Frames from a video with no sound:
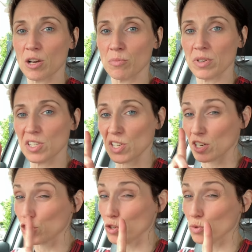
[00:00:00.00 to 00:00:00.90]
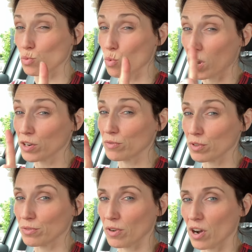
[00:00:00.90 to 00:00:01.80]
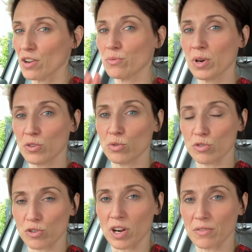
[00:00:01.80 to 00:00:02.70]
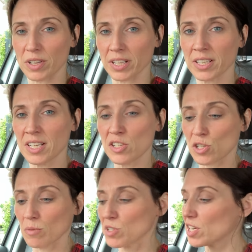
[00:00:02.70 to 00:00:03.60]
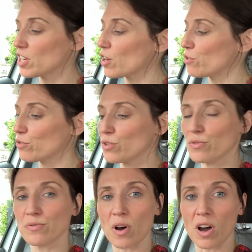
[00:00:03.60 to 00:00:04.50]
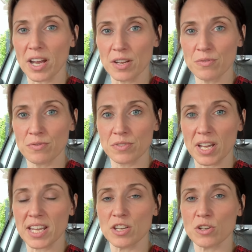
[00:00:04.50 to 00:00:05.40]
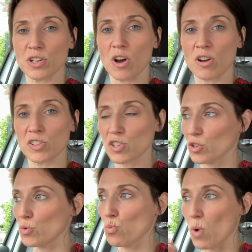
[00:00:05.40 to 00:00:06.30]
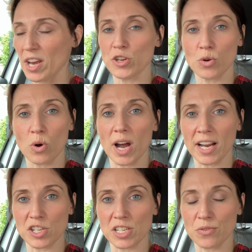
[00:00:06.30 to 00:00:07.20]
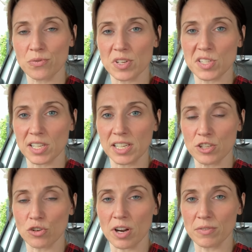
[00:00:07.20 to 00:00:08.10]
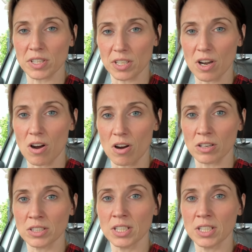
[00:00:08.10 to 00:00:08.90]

He's going to choose one of the 5 when you're driving. So I'm just going to go through the 5 that he could ask you when you're actually physically driving the car.